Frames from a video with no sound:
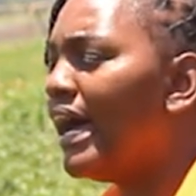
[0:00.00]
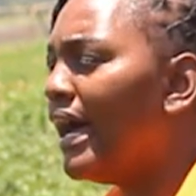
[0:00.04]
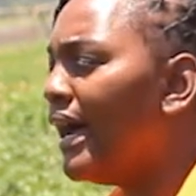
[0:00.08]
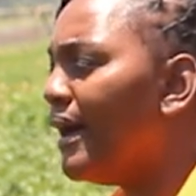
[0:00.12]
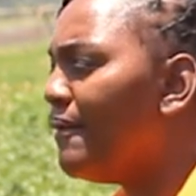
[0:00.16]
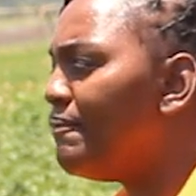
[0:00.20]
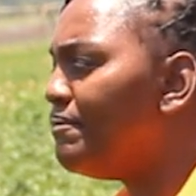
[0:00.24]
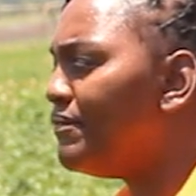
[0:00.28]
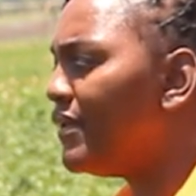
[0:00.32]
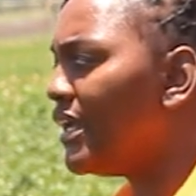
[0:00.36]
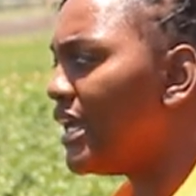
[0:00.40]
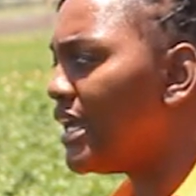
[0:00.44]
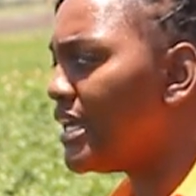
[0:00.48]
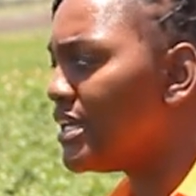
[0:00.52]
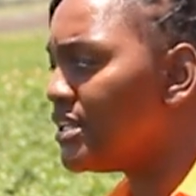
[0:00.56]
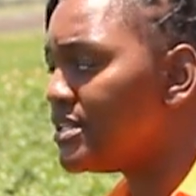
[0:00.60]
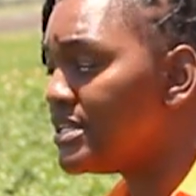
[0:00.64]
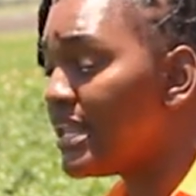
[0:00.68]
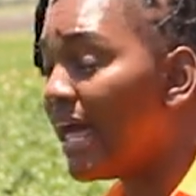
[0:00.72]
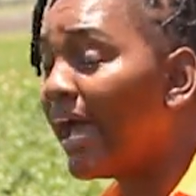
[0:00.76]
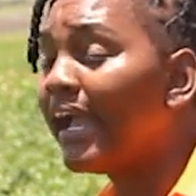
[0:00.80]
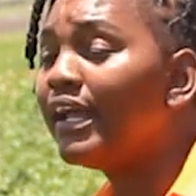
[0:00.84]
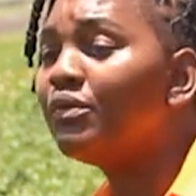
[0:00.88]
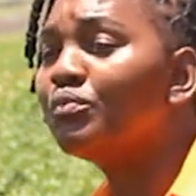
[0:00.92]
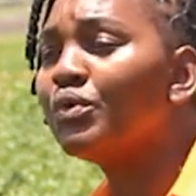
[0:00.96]

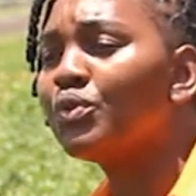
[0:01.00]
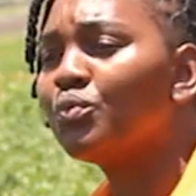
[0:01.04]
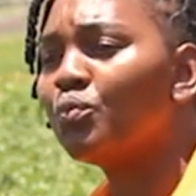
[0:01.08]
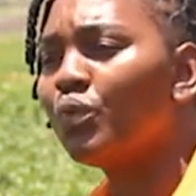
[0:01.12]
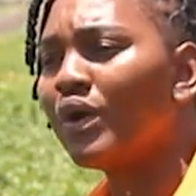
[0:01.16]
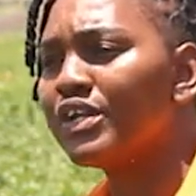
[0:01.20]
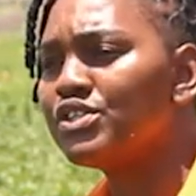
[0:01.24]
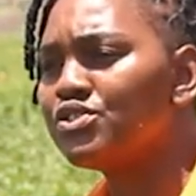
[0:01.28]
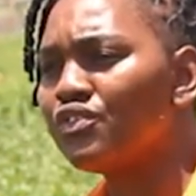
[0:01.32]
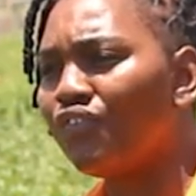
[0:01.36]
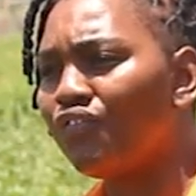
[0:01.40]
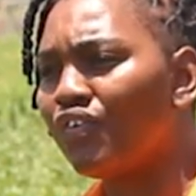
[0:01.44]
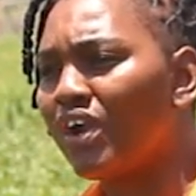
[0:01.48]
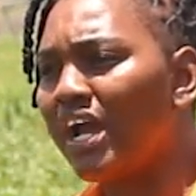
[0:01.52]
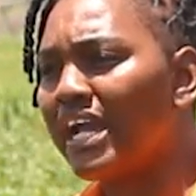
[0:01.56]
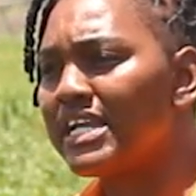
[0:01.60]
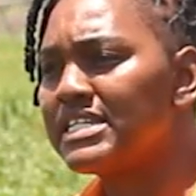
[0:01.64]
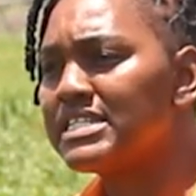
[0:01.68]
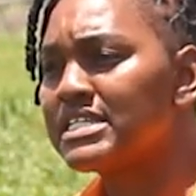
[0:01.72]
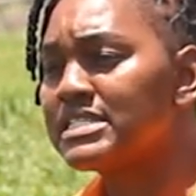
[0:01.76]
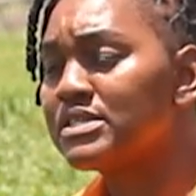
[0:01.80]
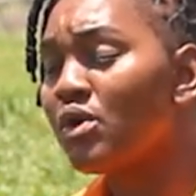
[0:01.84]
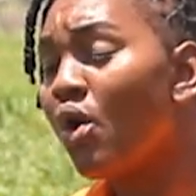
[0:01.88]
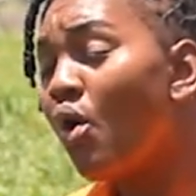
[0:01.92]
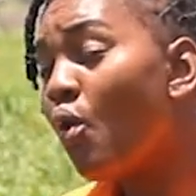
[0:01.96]
in line with what your
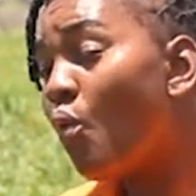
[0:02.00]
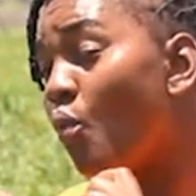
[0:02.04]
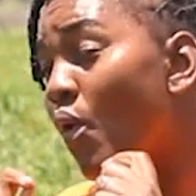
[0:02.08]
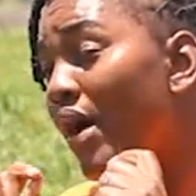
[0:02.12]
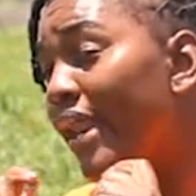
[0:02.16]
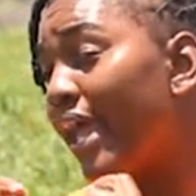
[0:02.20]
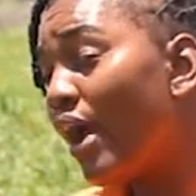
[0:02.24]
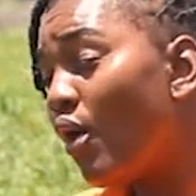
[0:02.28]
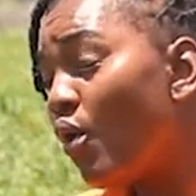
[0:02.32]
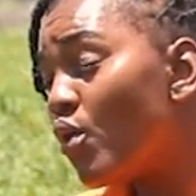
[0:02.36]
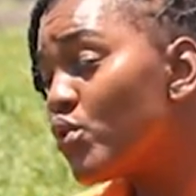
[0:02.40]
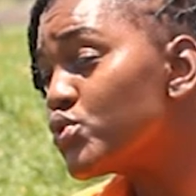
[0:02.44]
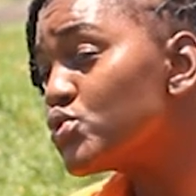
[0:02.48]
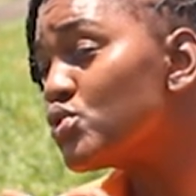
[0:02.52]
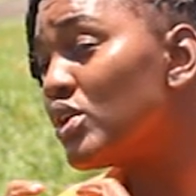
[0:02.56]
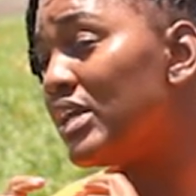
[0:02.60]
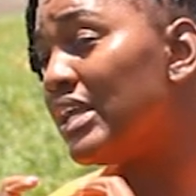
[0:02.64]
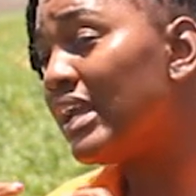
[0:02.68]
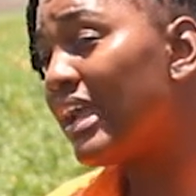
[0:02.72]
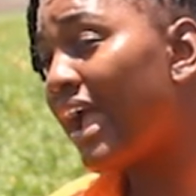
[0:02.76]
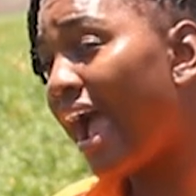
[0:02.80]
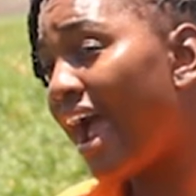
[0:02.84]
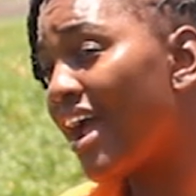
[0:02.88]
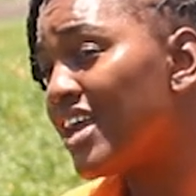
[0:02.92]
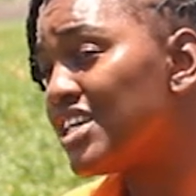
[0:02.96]
variety is. What I also
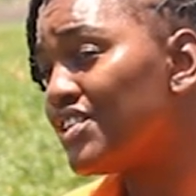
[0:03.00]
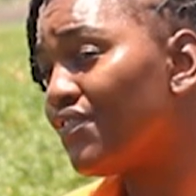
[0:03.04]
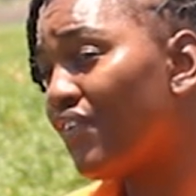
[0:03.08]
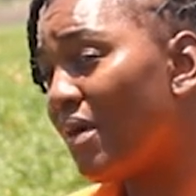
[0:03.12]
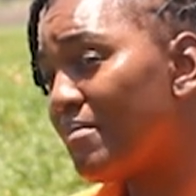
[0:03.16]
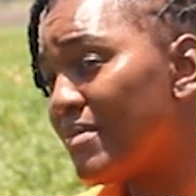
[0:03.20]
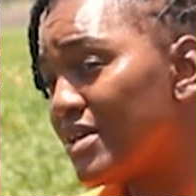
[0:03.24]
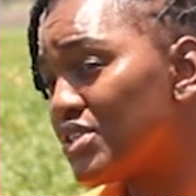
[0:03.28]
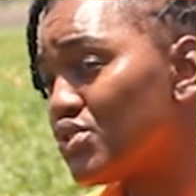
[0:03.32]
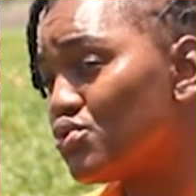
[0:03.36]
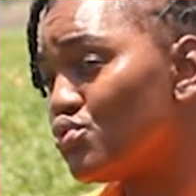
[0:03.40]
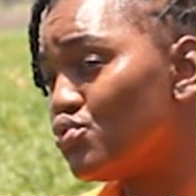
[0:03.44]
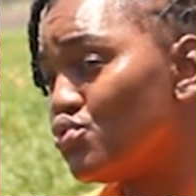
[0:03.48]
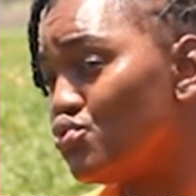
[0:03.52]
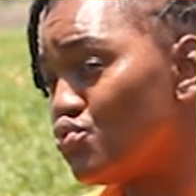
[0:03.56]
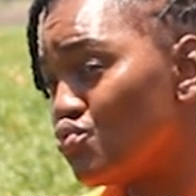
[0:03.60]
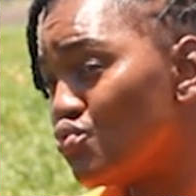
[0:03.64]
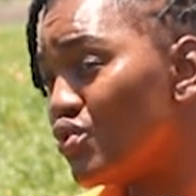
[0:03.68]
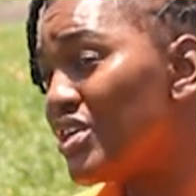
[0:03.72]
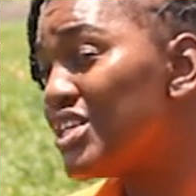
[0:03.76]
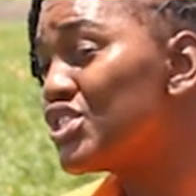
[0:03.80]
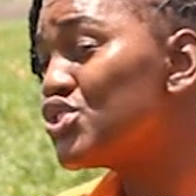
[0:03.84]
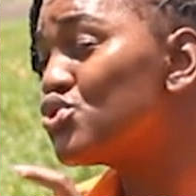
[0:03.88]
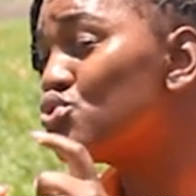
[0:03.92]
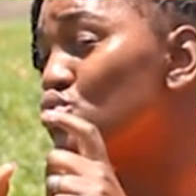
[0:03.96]
encourage farmers to
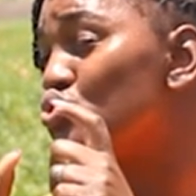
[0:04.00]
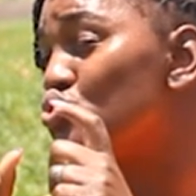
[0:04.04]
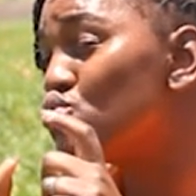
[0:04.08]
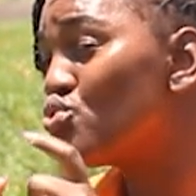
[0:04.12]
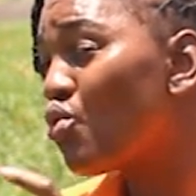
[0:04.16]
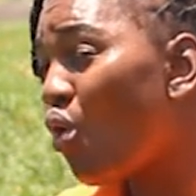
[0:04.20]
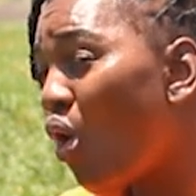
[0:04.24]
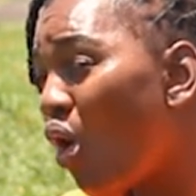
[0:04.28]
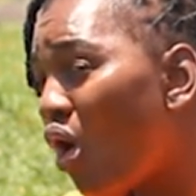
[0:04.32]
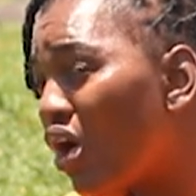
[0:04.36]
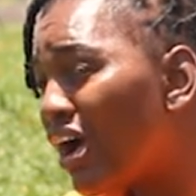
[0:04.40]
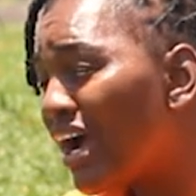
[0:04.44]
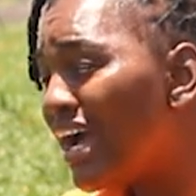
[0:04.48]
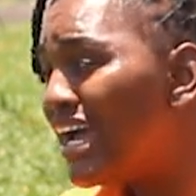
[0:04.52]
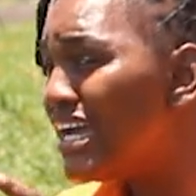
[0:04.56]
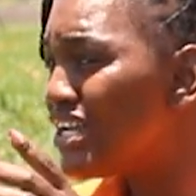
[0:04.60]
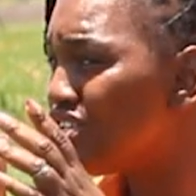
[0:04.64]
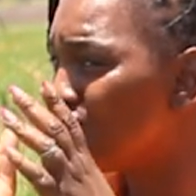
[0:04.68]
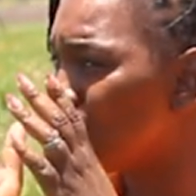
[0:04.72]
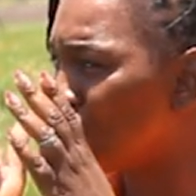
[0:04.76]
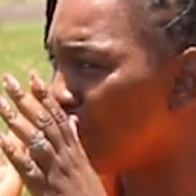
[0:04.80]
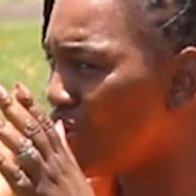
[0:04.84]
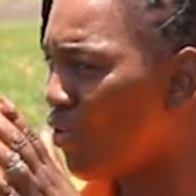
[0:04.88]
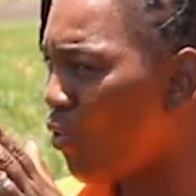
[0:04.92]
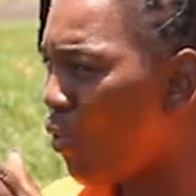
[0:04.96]
do is to talk
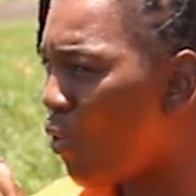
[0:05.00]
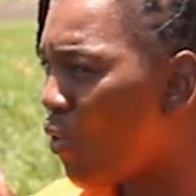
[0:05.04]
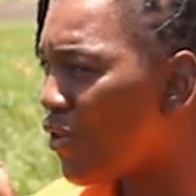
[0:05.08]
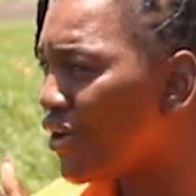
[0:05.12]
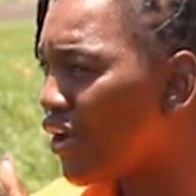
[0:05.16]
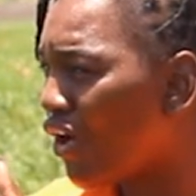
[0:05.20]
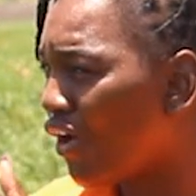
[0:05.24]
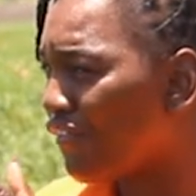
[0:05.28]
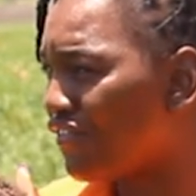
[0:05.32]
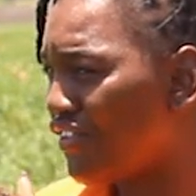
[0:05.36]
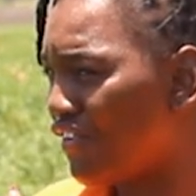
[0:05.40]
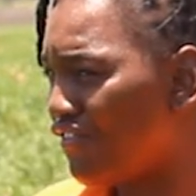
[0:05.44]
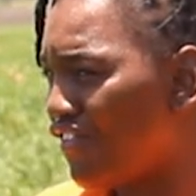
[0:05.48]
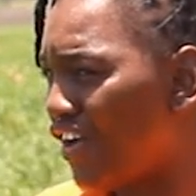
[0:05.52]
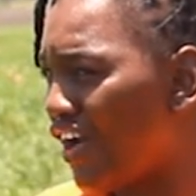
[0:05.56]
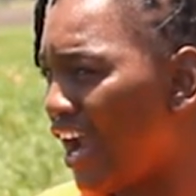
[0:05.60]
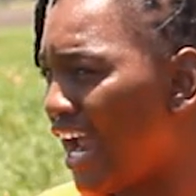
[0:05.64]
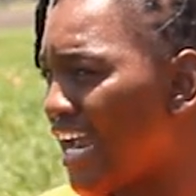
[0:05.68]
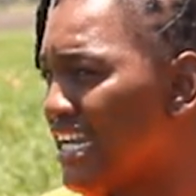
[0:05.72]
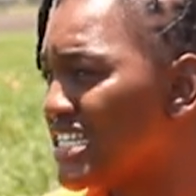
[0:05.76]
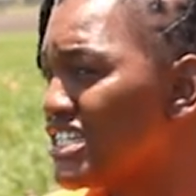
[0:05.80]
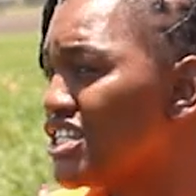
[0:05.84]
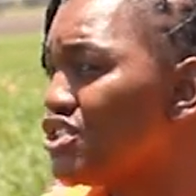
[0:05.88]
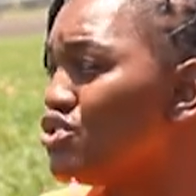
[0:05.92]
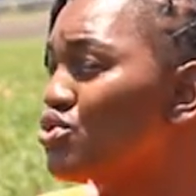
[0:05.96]
to the owner of the
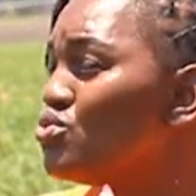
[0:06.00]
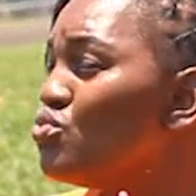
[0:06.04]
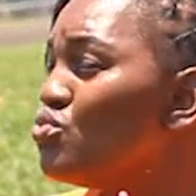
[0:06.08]
variety,